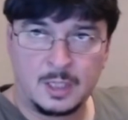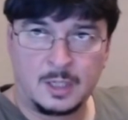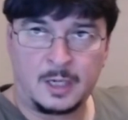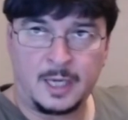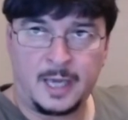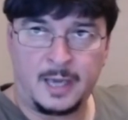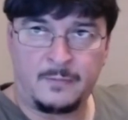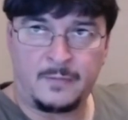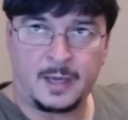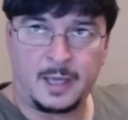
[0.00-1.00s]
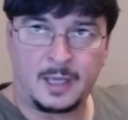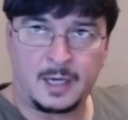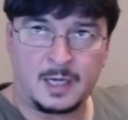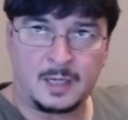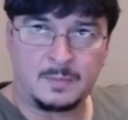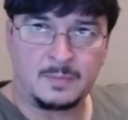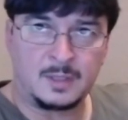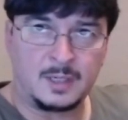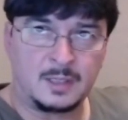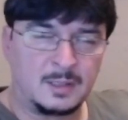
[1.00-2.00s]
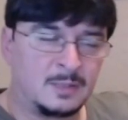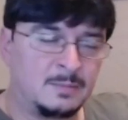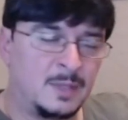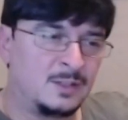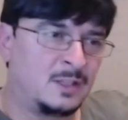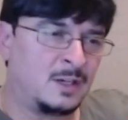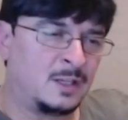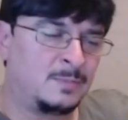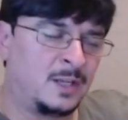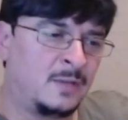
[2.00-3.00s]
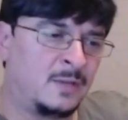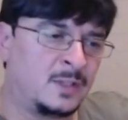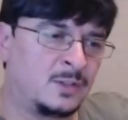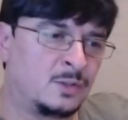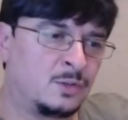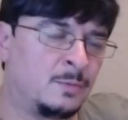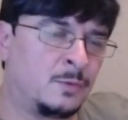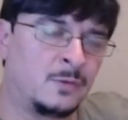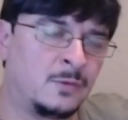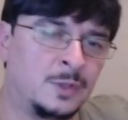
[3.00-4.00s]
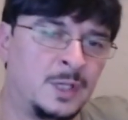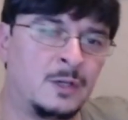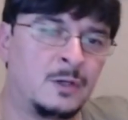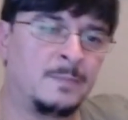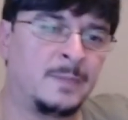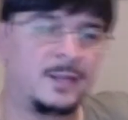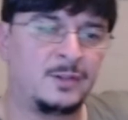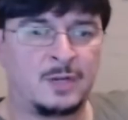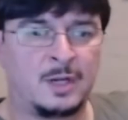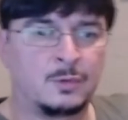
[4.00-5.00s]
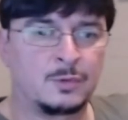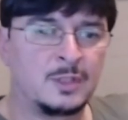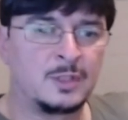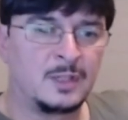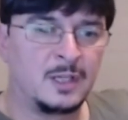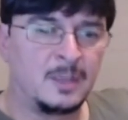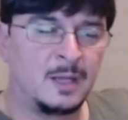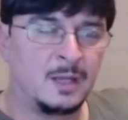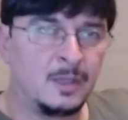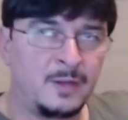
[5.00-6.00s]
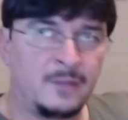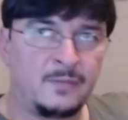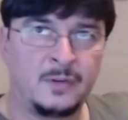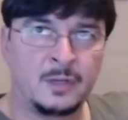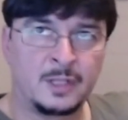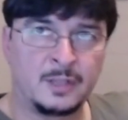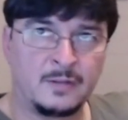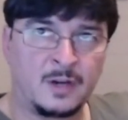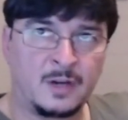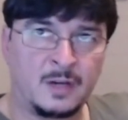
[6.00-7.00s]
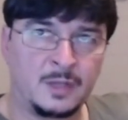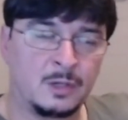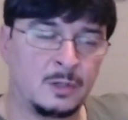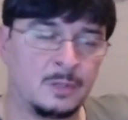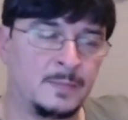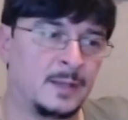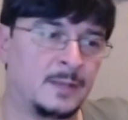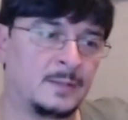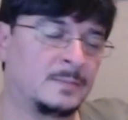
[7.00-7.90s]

I have I believe that the 2.4 gigahertz band travels a little bit further than the 5 gigahertz band.